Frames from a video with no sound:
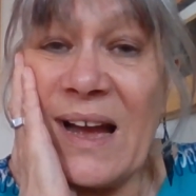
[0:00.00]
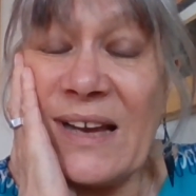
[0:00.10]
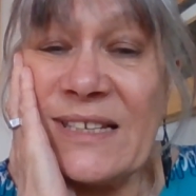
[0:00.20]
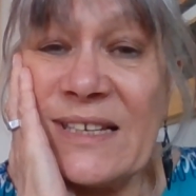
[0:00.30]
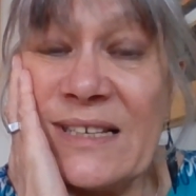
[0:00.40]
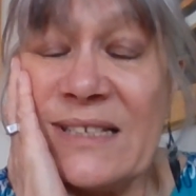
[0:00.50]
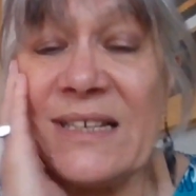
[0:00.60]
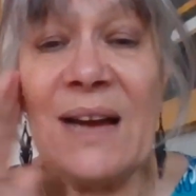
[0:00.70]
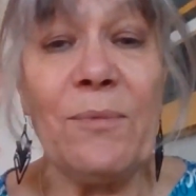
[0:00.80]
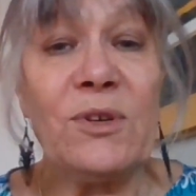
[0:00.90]

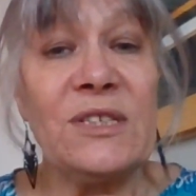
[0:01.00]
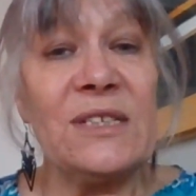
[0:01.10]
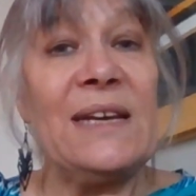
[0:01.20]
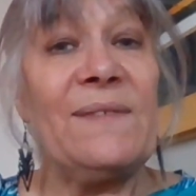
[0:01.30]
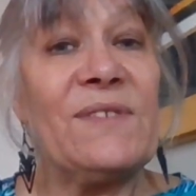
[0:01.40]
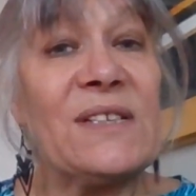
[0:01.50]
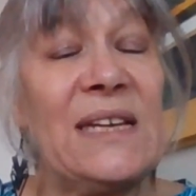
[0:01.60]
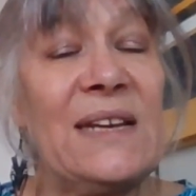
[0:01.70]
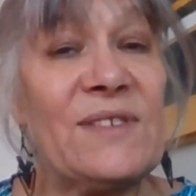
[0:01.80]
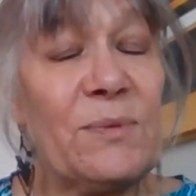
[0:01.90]
I wanted to leave the
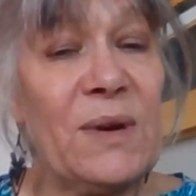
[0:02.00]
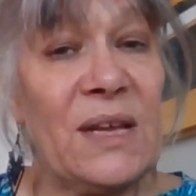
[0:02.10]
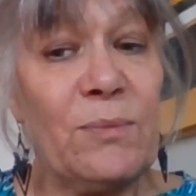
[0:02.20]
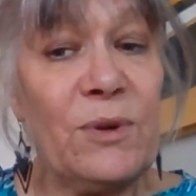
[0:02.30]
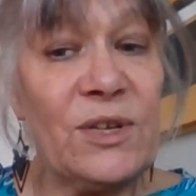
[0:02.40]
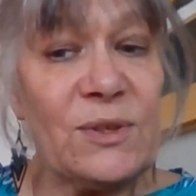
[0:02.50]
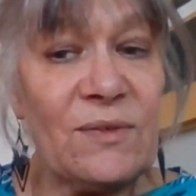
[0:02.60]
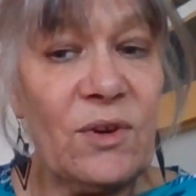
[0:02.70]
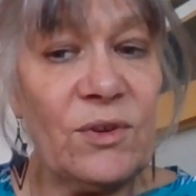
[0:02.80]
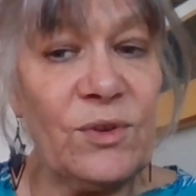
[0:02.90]
sleeves the way they were, so
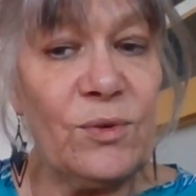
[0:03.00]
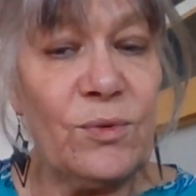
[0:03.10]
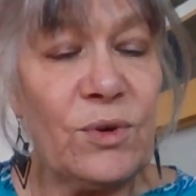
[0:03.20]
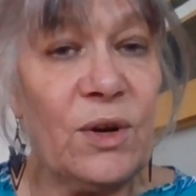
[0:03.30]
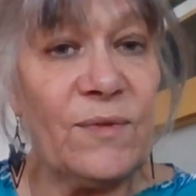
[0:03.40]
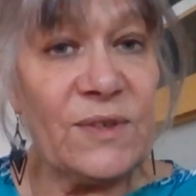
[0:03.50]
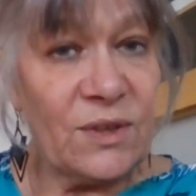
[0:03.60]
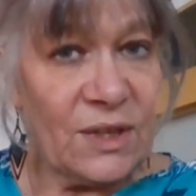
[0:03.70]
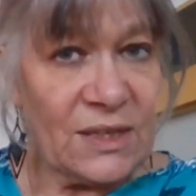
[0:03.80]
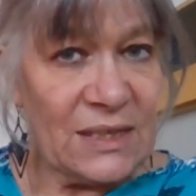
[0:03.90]
I've got no cuffs
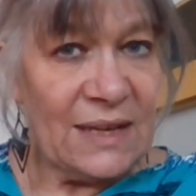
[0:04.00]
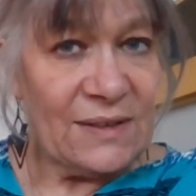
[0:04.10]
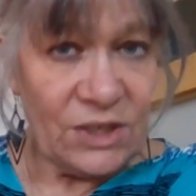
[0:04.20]
on the sleeves.